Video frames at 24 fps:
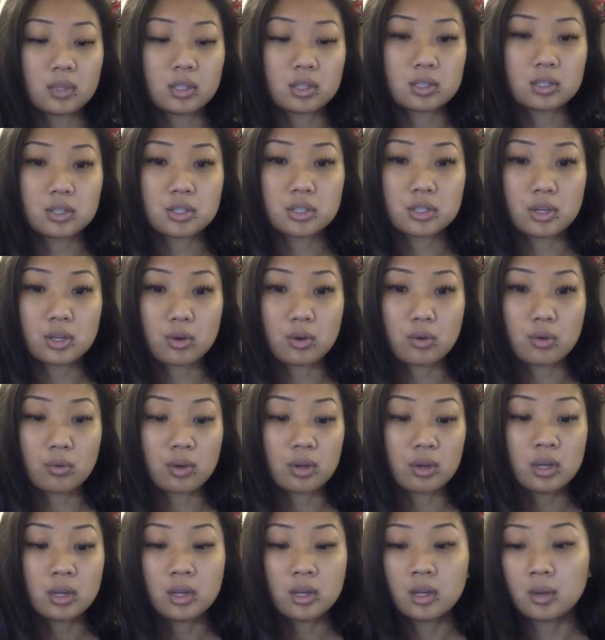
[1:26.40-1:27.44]
So
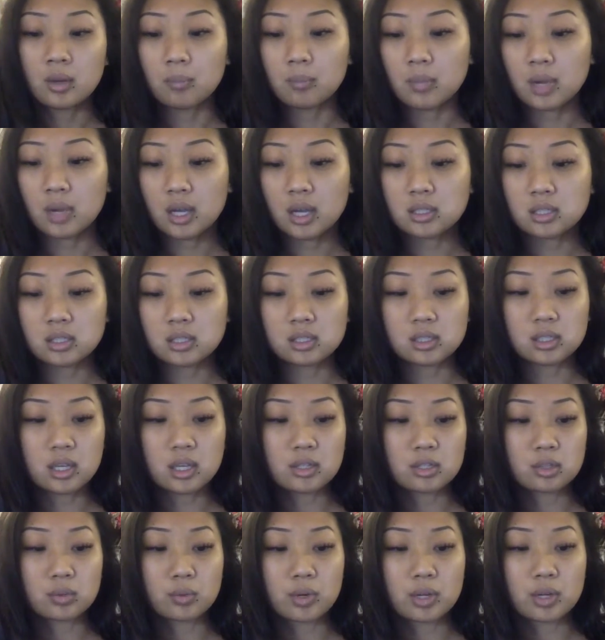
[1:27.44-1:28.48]
mine does not
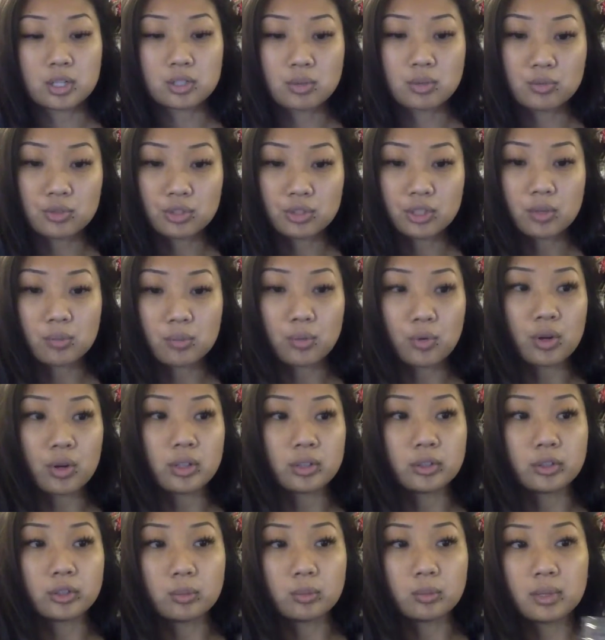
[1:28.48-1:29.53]
squirt, so I'm just going to pour a
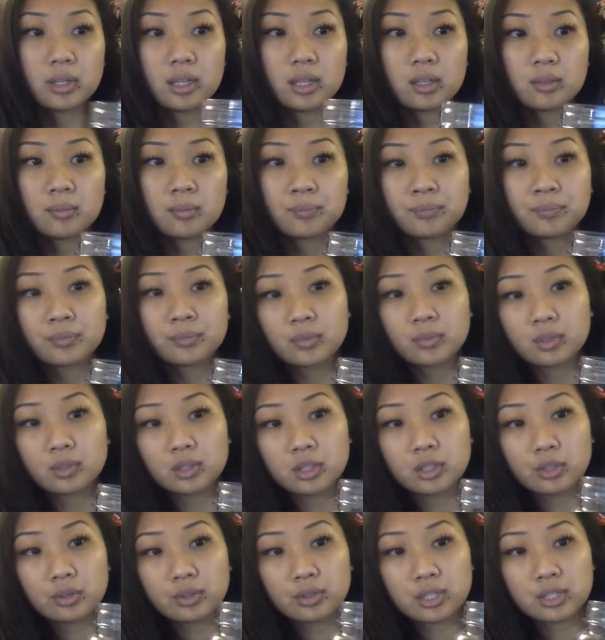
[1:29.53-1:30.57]
little bit. You
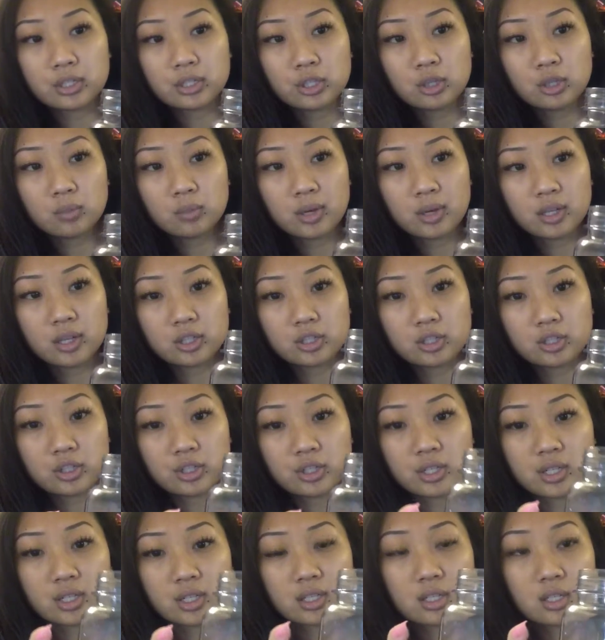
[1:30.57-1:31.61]
don't need too much,
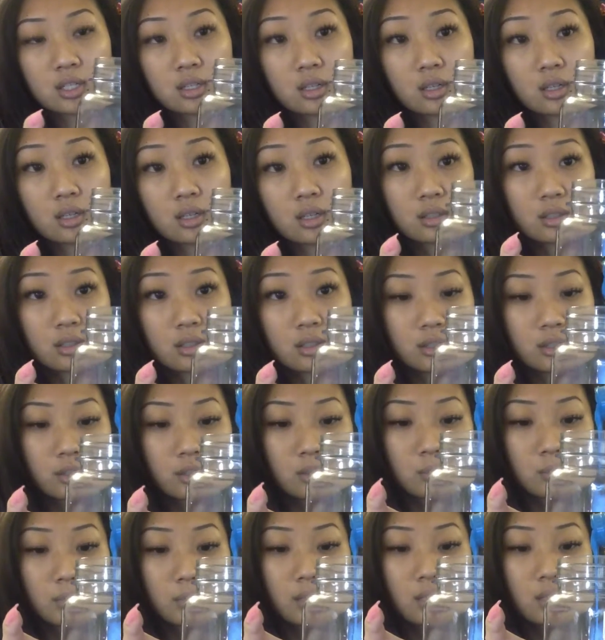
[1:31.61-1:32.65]
just a little
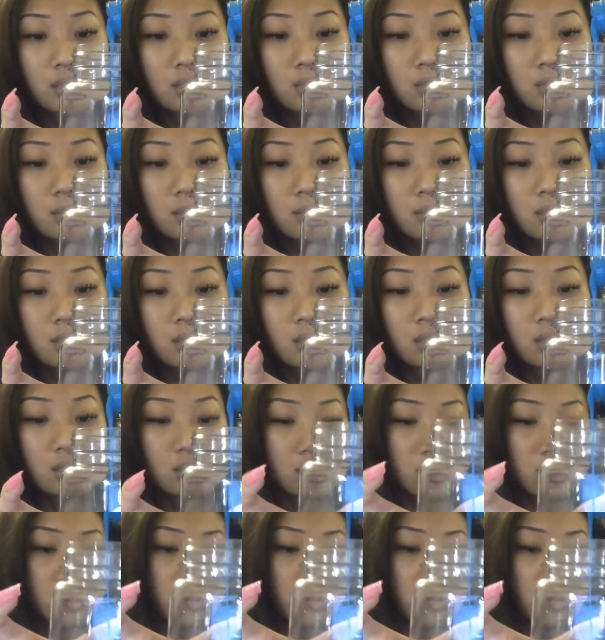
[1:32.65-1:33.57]
bit. Maybe